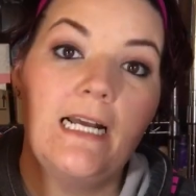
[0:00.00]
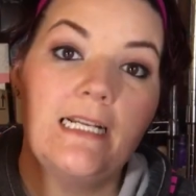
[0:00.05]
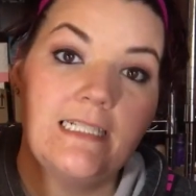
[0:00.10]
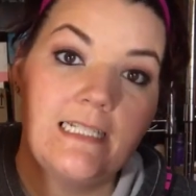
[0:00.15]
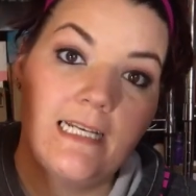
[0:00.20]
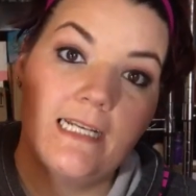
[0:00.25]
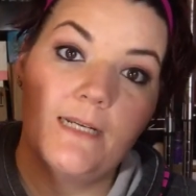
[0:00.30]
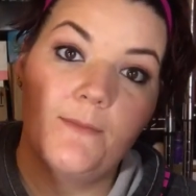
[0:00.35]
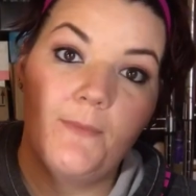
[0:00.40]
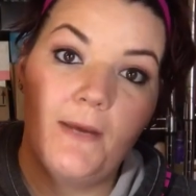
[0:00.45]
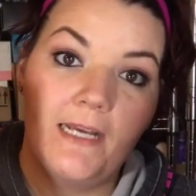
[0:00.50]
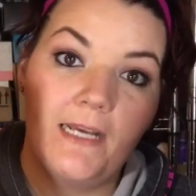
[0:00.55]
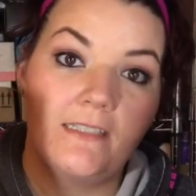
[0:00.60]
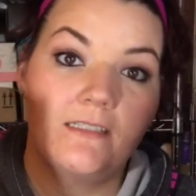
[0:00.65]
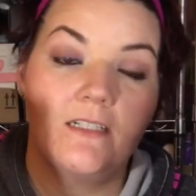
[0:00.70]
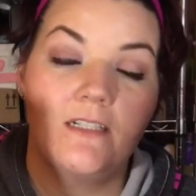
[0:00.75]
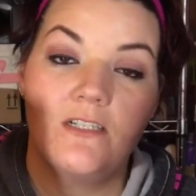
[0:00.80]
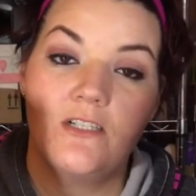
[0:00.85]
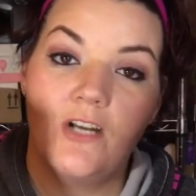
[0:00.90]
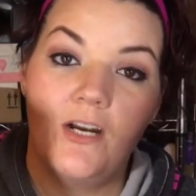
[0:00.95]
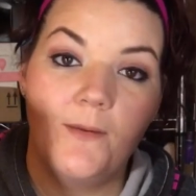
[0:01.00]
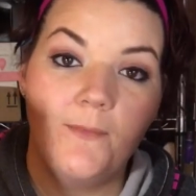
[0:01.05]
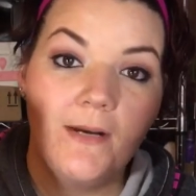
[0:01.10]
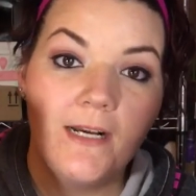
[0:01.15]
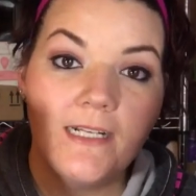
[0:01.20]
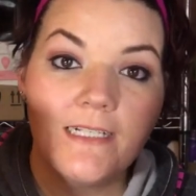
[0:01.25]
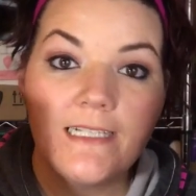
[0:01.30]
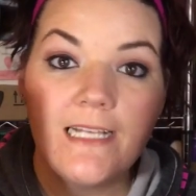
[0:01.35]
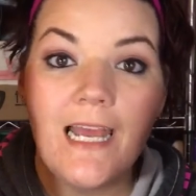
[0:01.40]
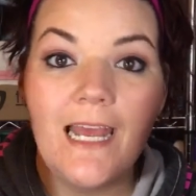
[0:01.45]
I take it back to
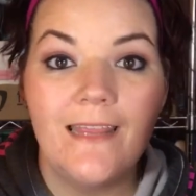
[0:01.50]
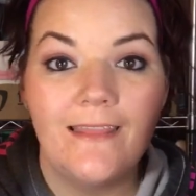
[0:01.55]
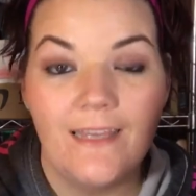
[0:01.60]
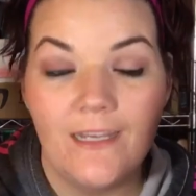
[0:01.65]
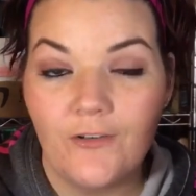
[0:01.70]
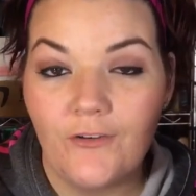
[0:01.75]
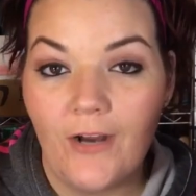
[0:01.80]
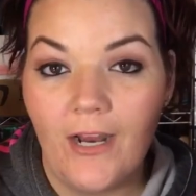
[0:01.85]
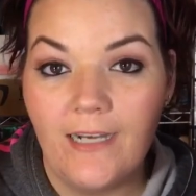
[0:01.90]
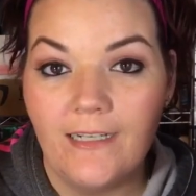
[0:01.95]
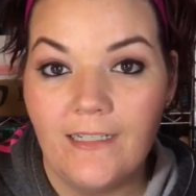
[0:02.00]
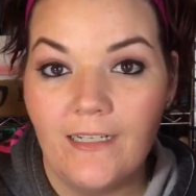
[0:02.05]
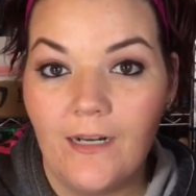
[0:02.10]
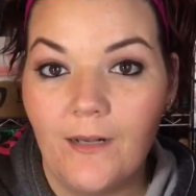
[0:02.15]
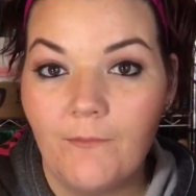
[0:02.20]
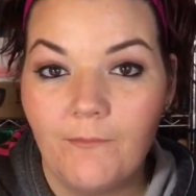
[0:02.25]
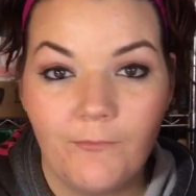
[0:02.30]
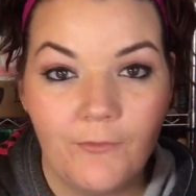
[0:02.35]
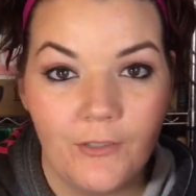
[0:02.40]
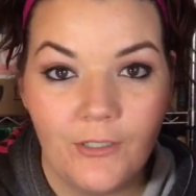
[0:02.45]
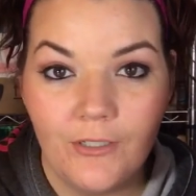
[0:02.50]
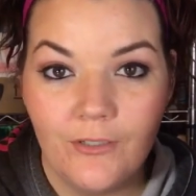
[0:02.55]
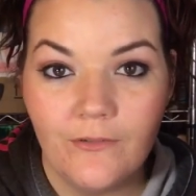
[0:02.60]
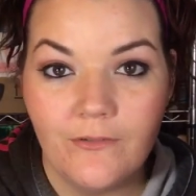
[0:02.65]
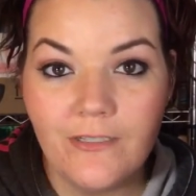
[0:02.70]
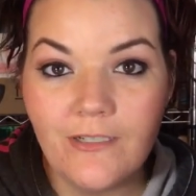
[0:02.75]
Starbucks and they grind it up for you,